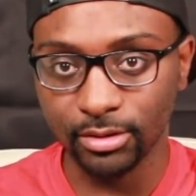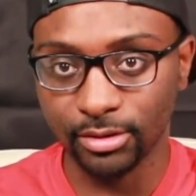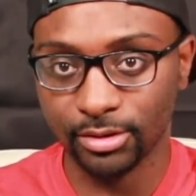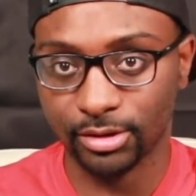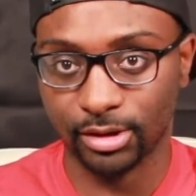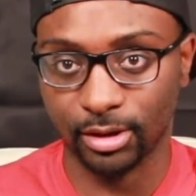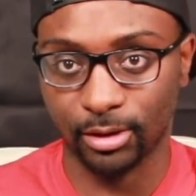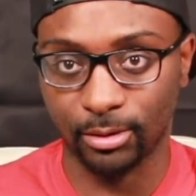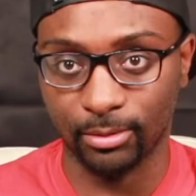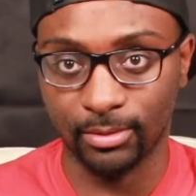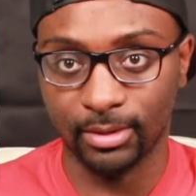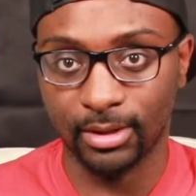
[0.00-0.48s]

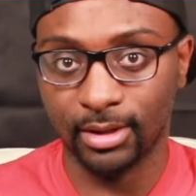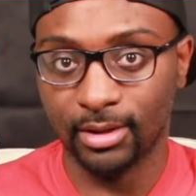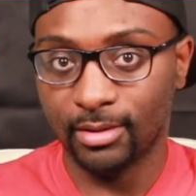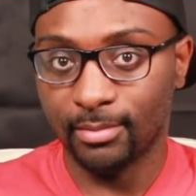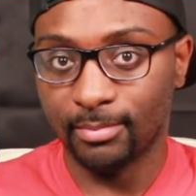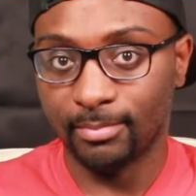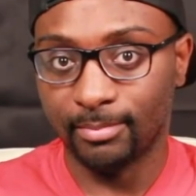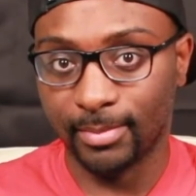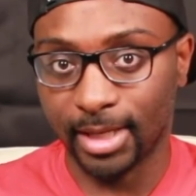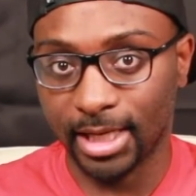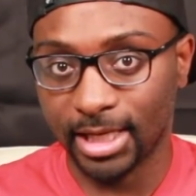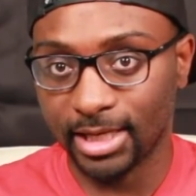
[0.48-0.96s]
so
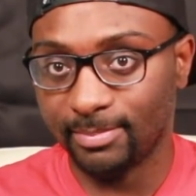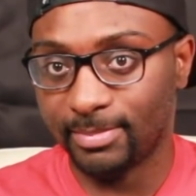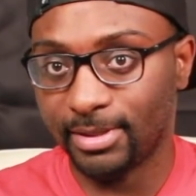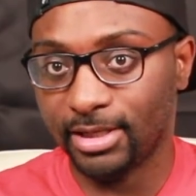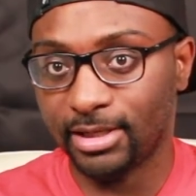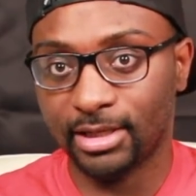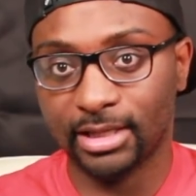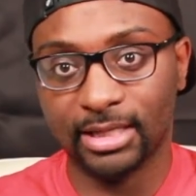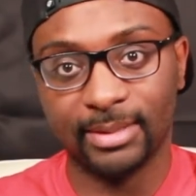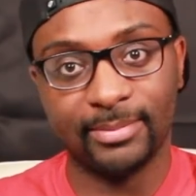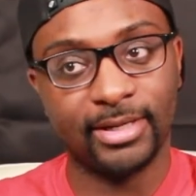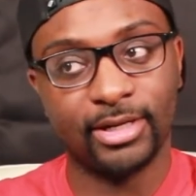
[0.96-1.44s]

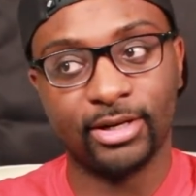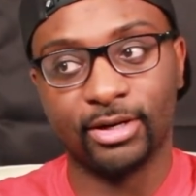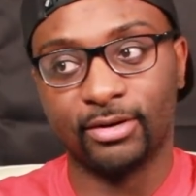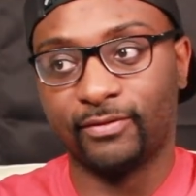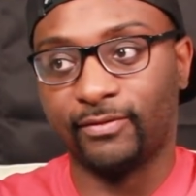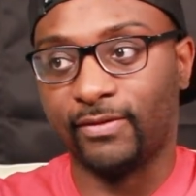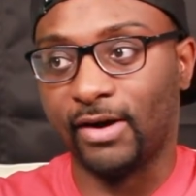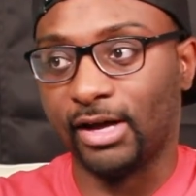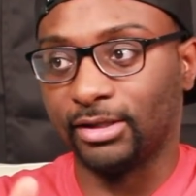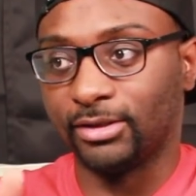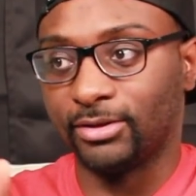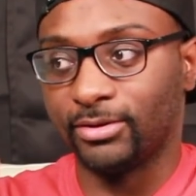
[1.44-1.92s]
maybe let me go
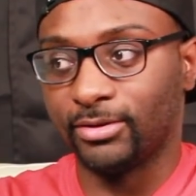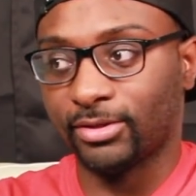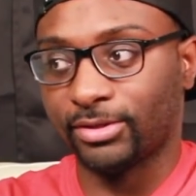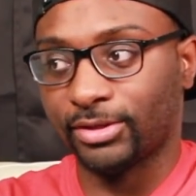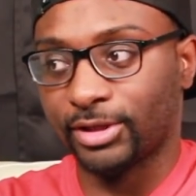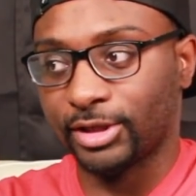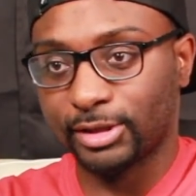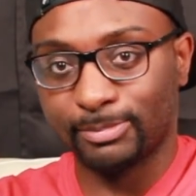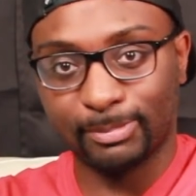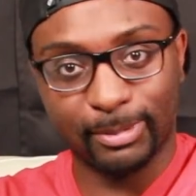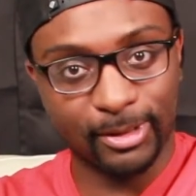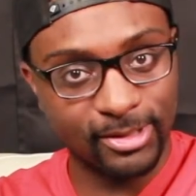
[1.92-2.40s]
follow
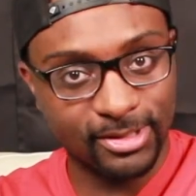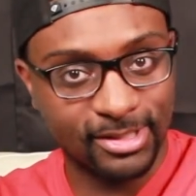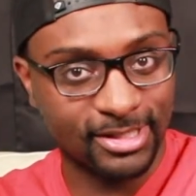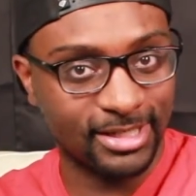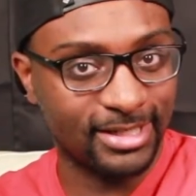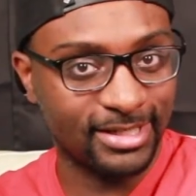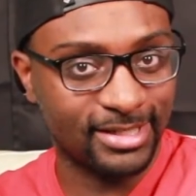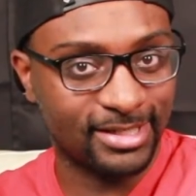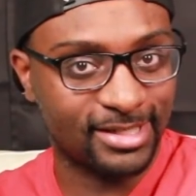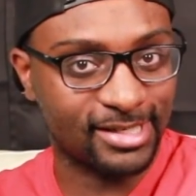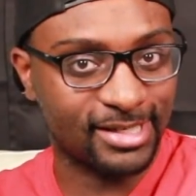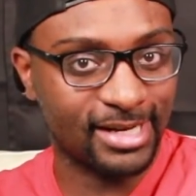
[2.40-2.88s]
this
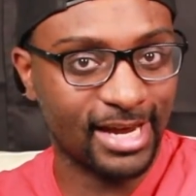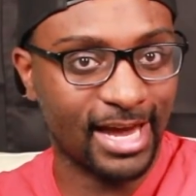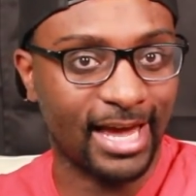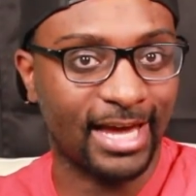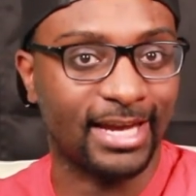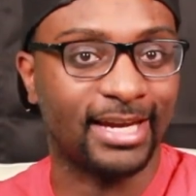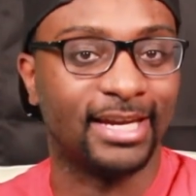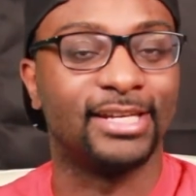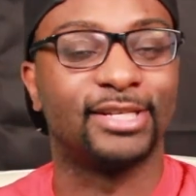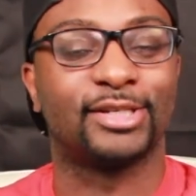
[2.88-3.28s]
person instead.